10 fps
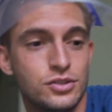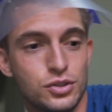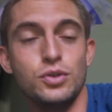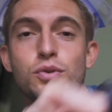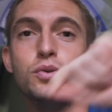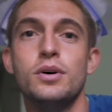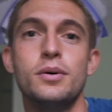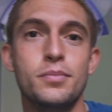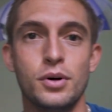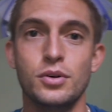to
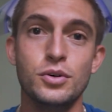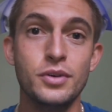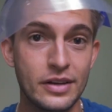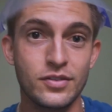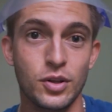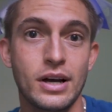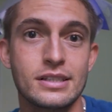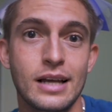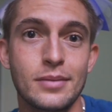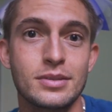Peru, even though I
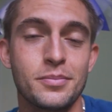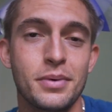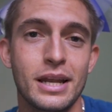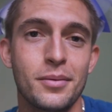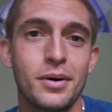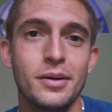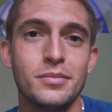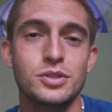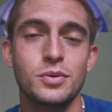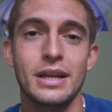stopped in Panama in
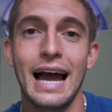between,